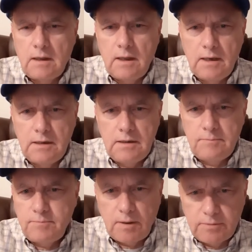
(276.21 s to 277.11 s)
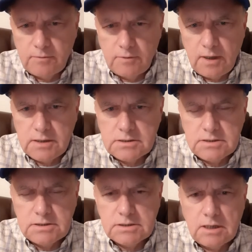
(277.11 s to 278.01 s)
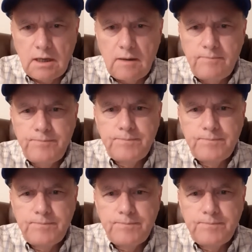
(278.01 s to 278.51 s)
any public relations job,